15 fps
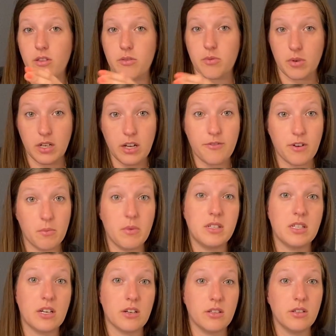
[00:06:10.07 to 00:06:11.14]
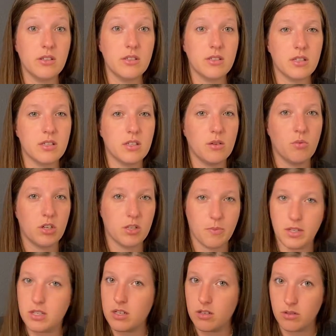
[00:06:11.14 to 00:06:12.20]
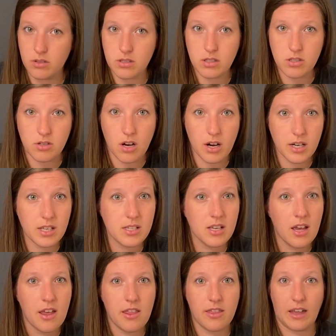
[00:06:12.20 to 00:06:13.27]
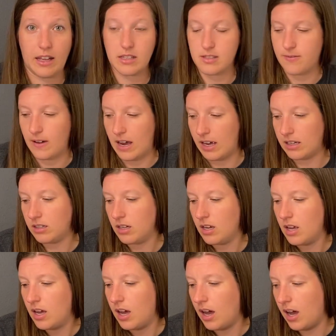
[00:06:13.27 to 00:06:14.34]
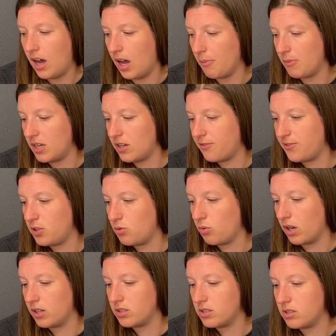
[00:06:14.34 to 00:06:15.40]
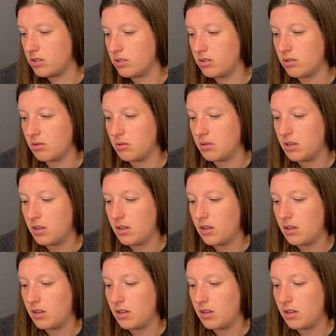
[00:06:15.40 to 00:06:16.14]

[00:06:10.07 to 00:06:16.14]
3 different materials to see which material is the strongest, that's fine. If you want to